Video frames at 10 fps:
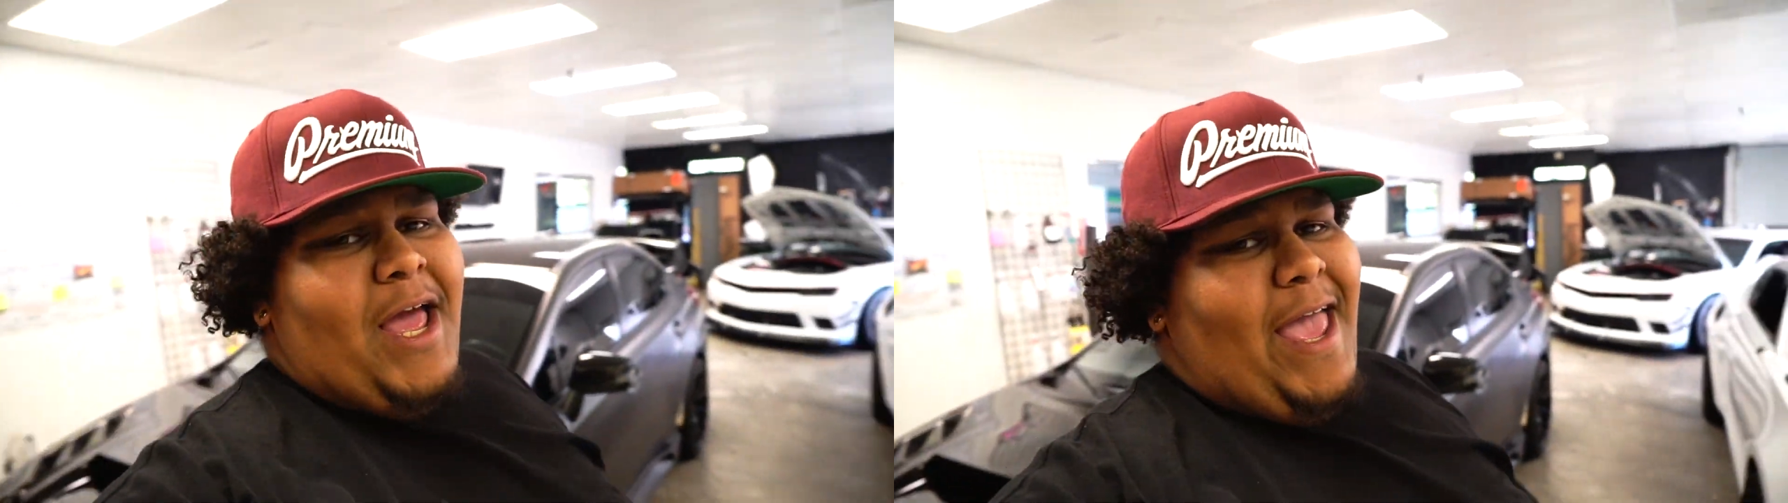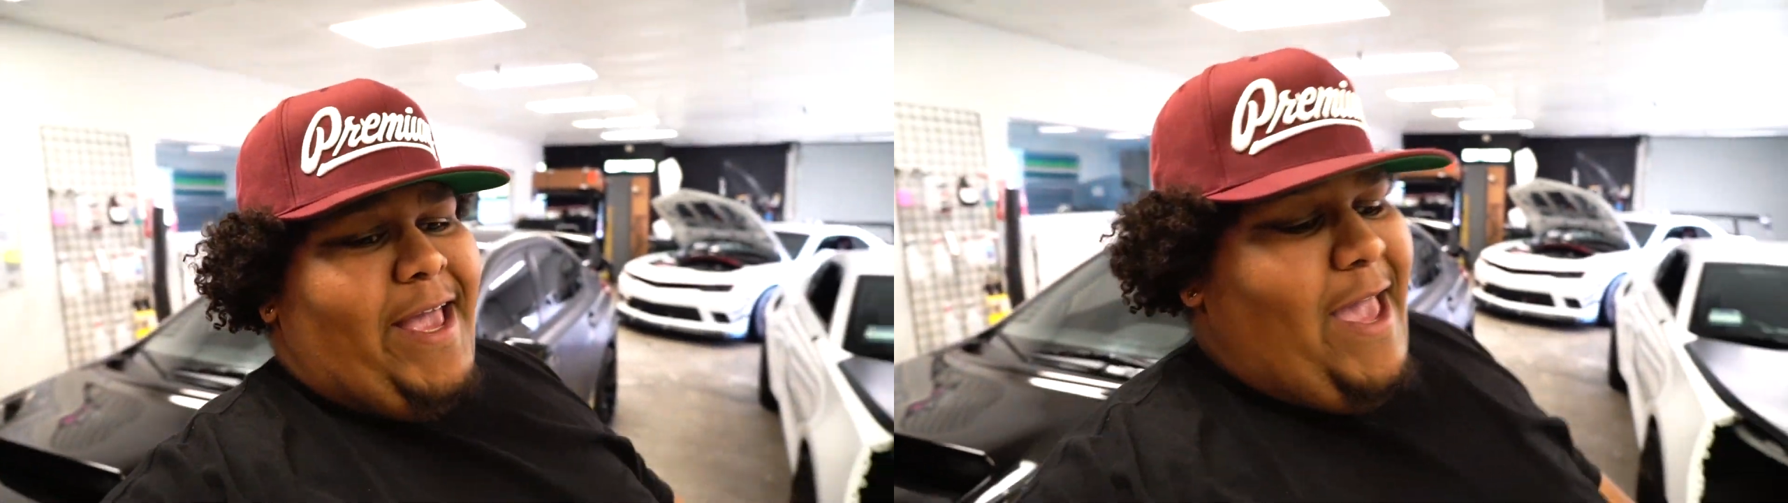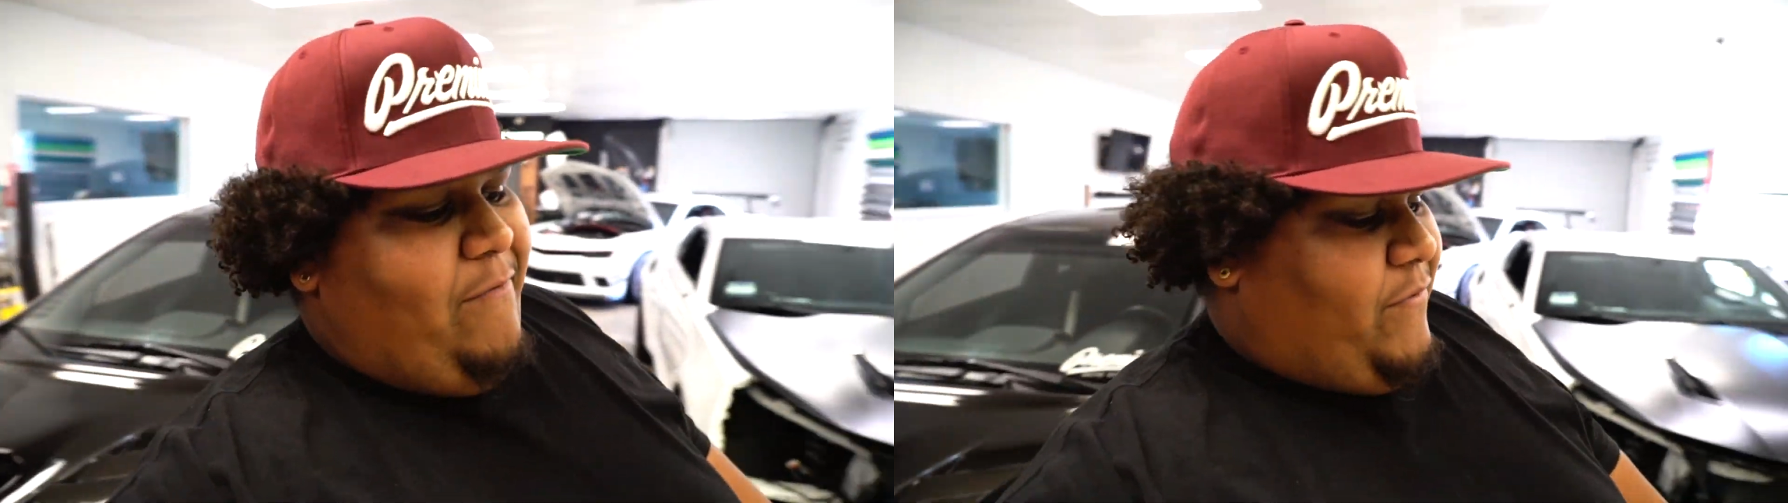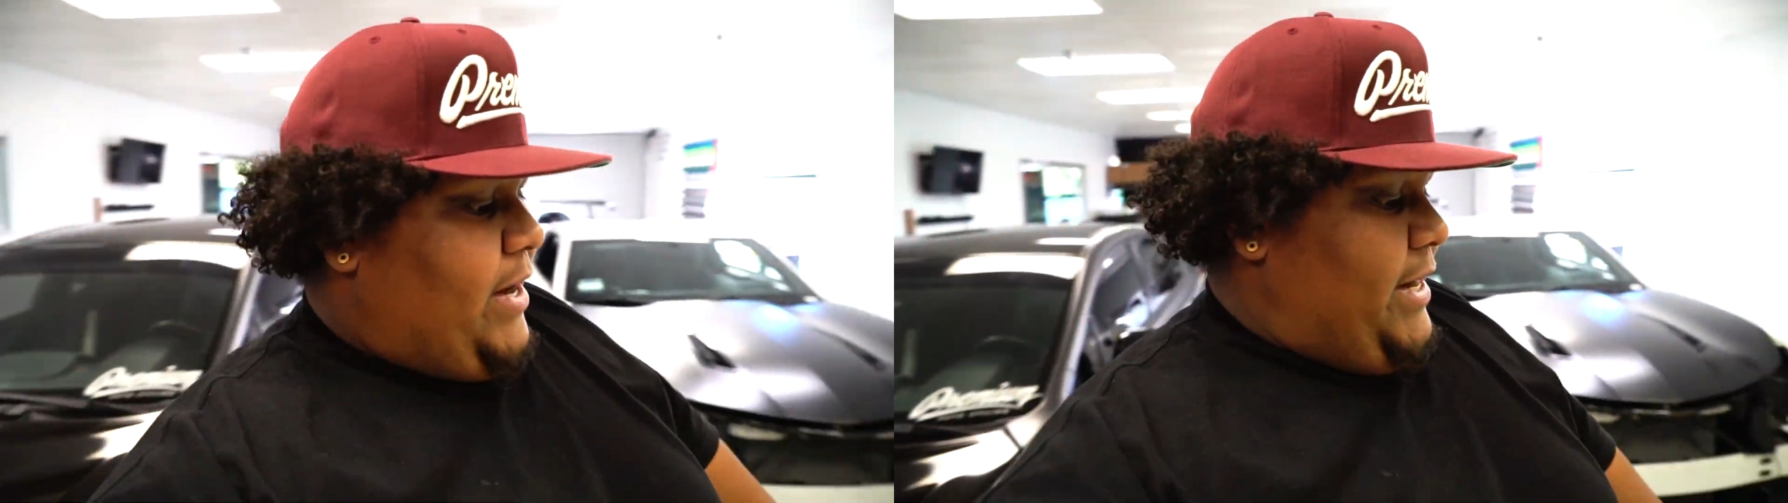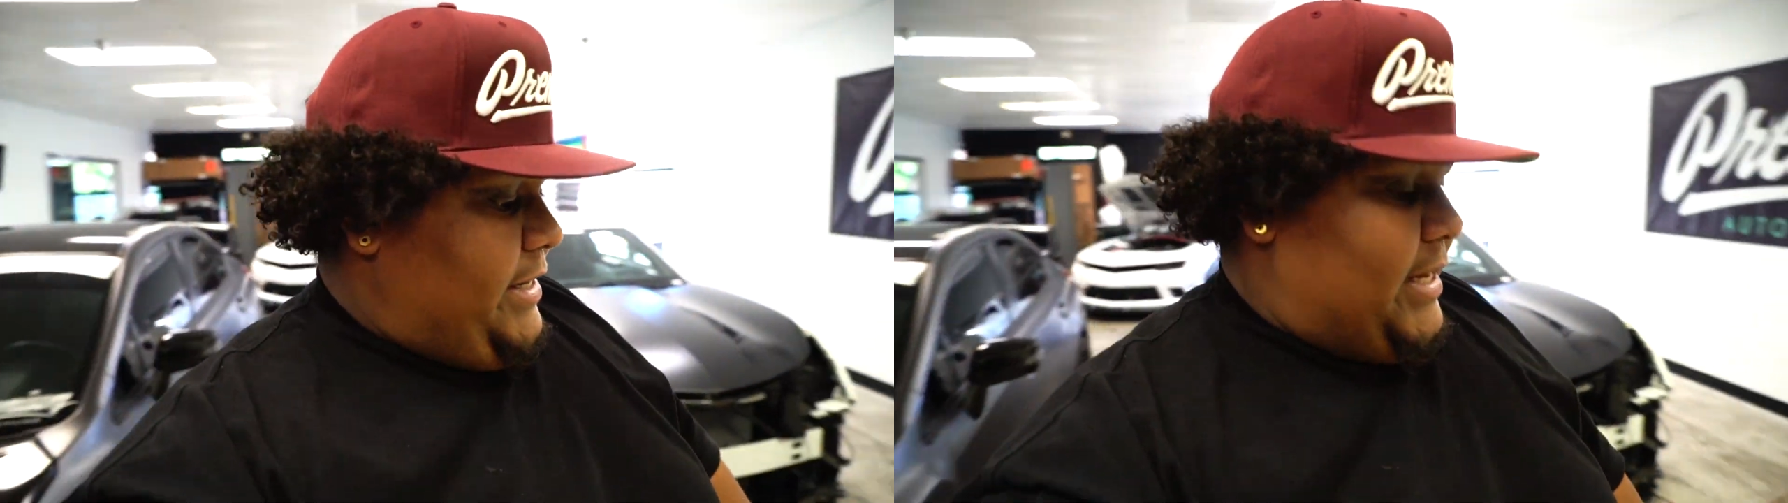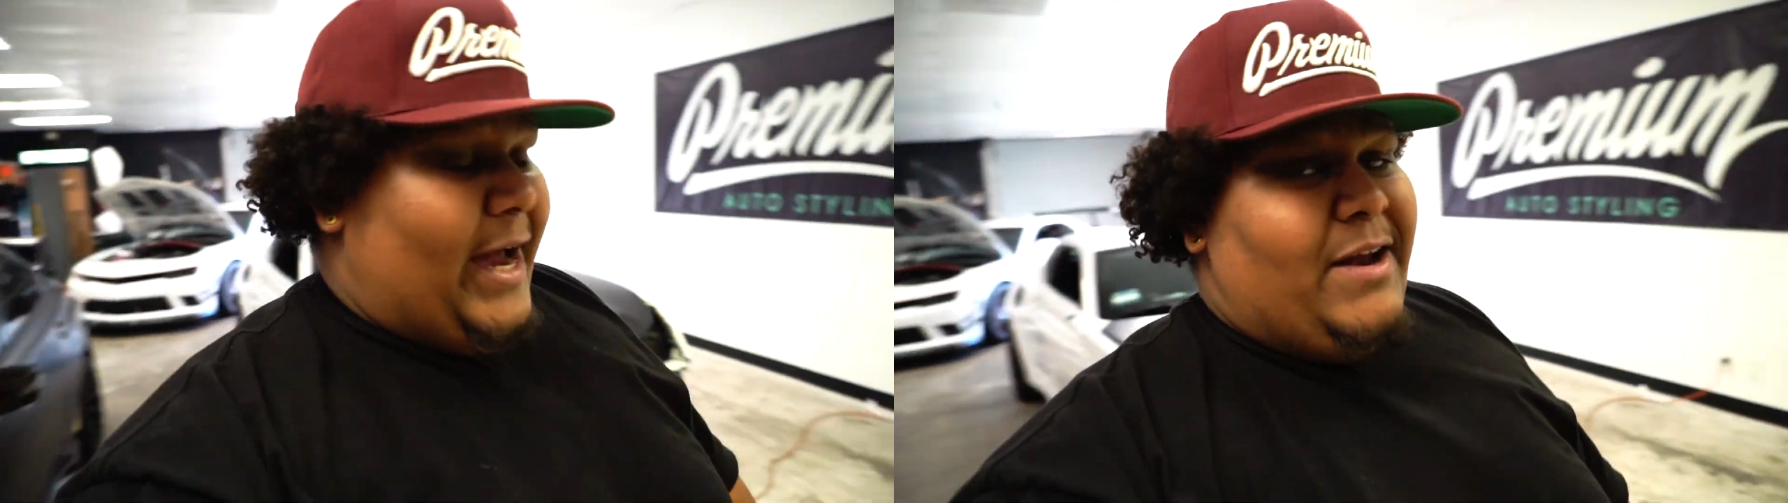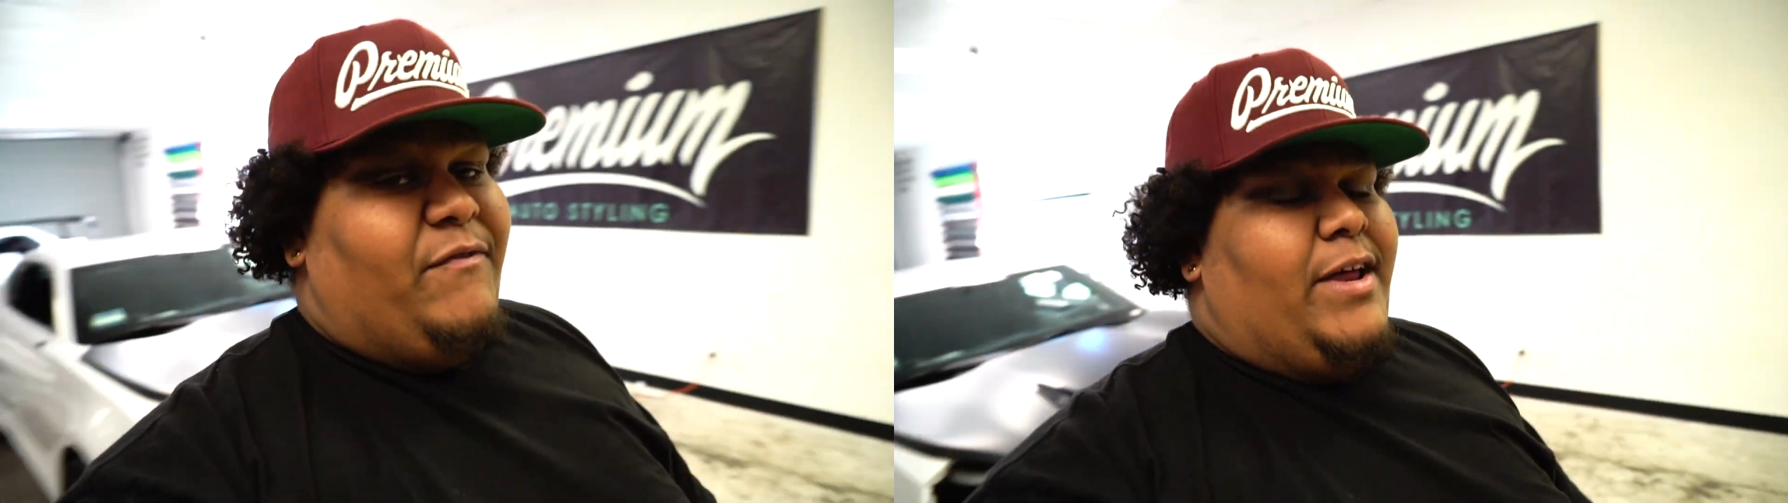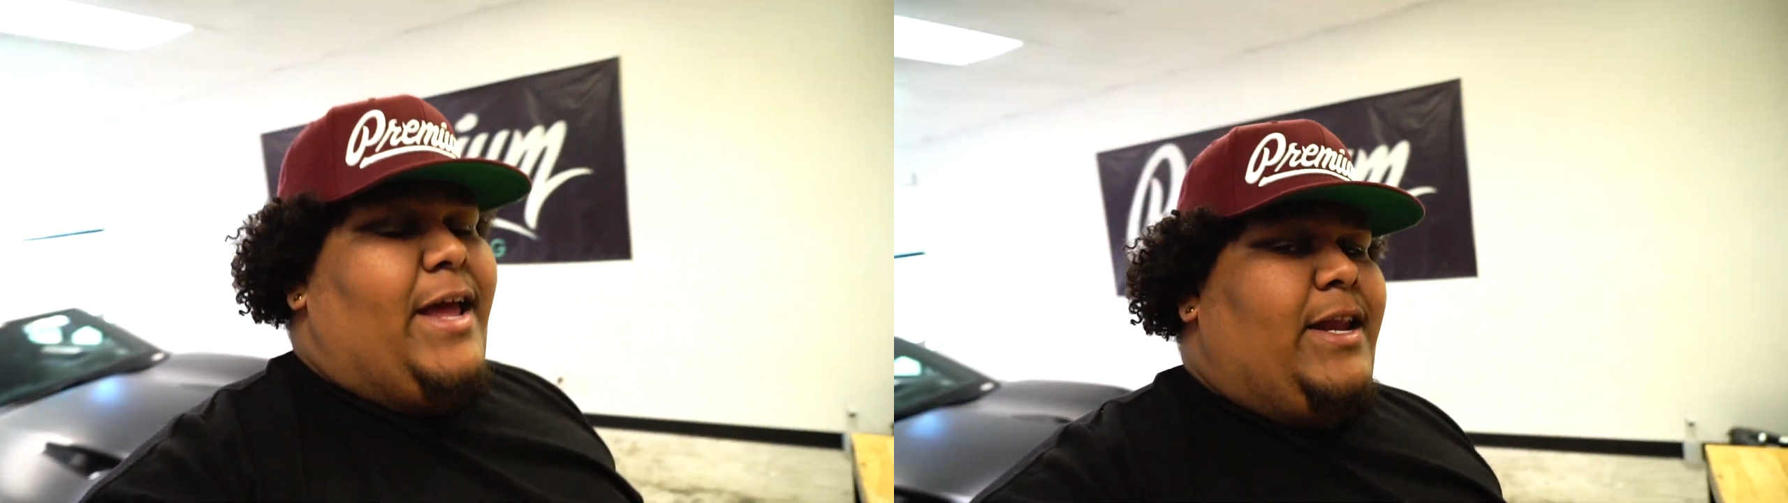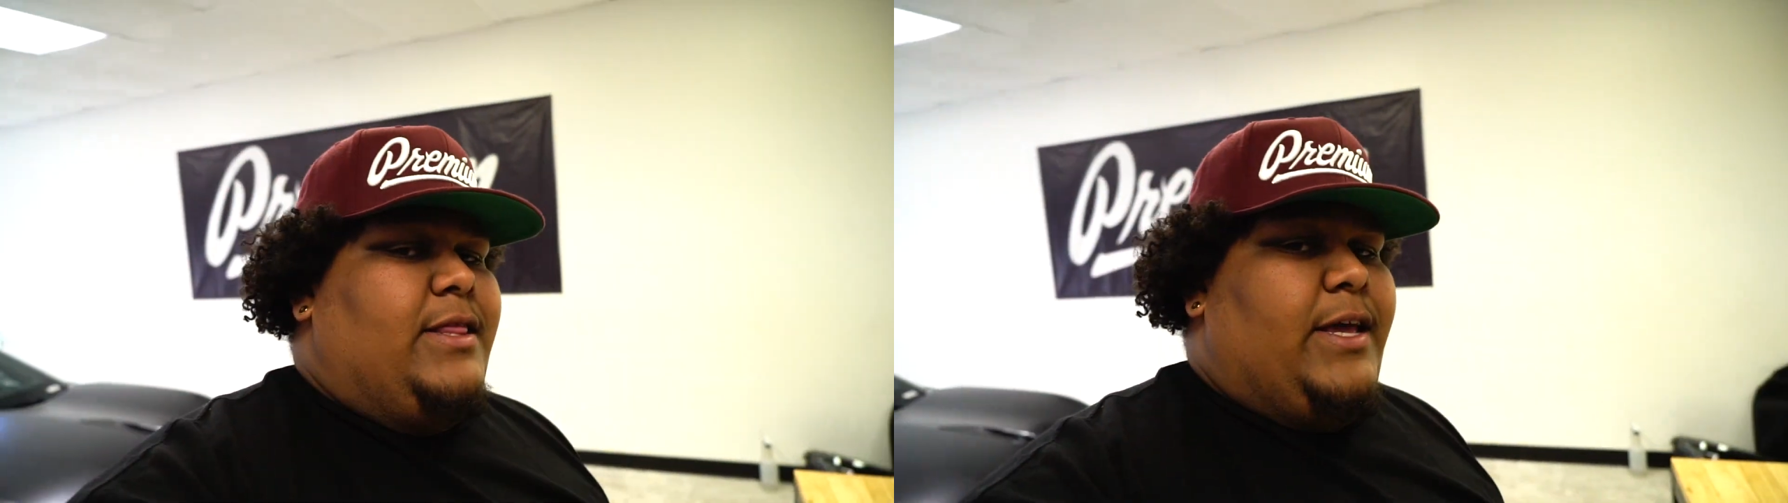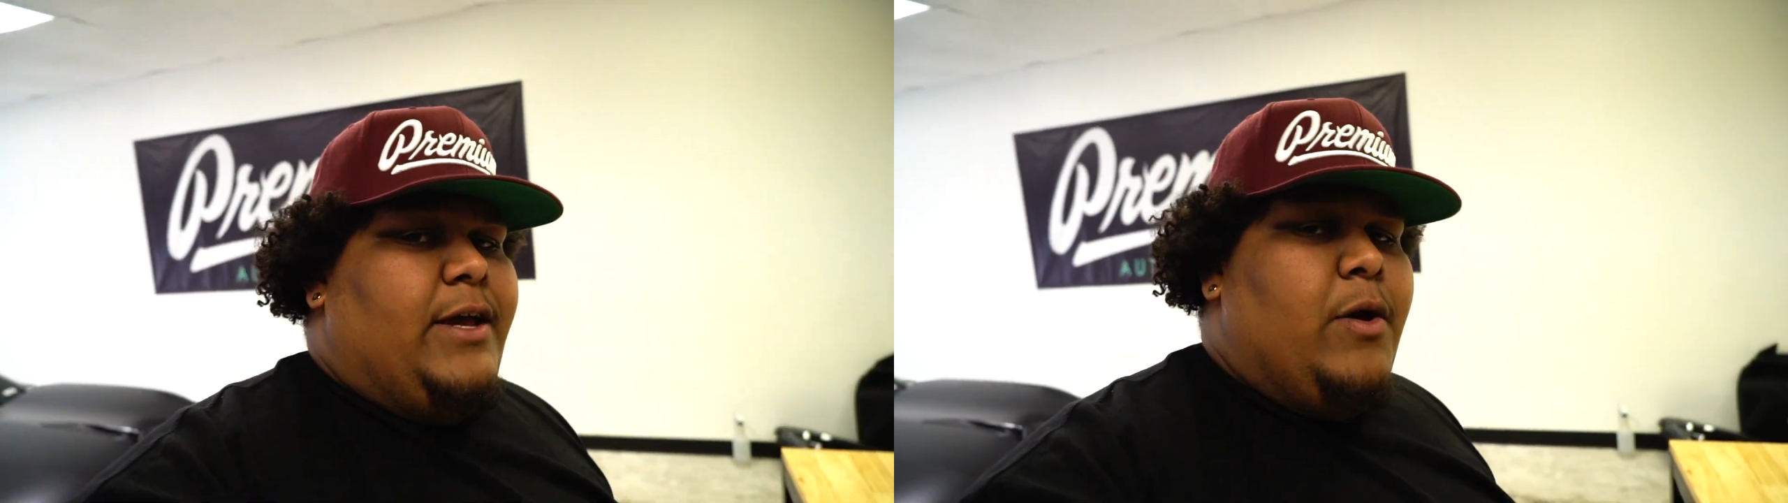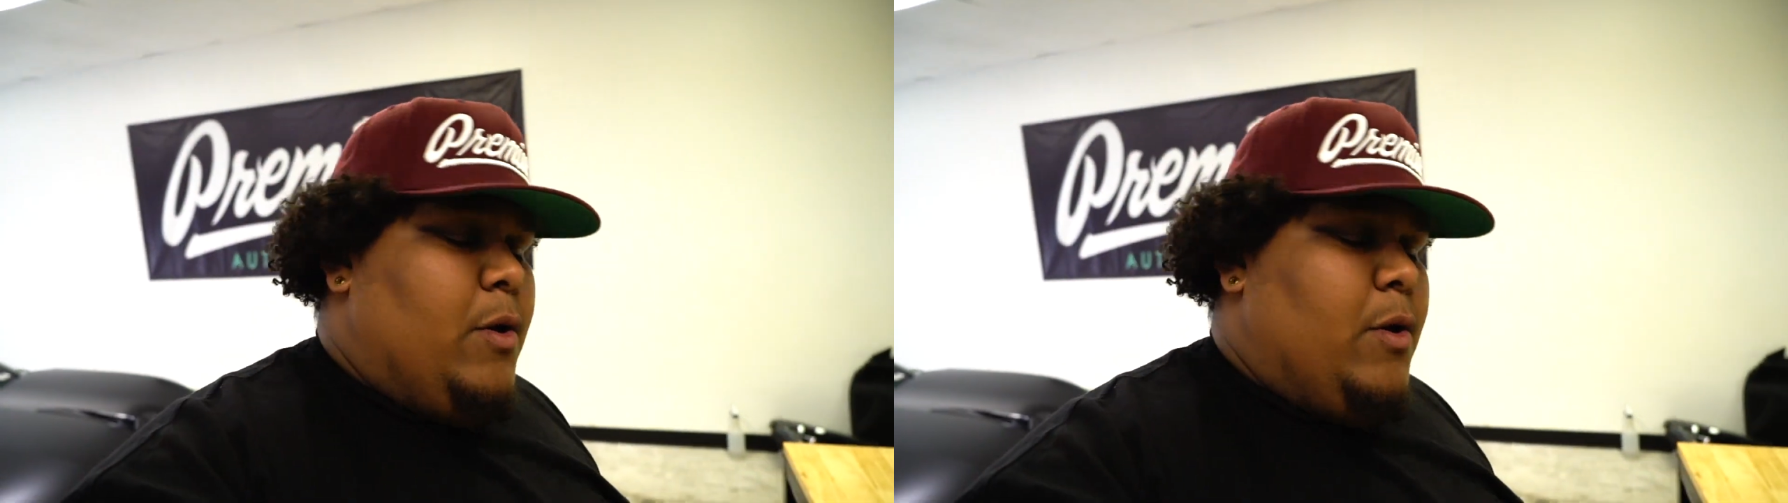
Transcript: and can't find it, because I didn't find anything.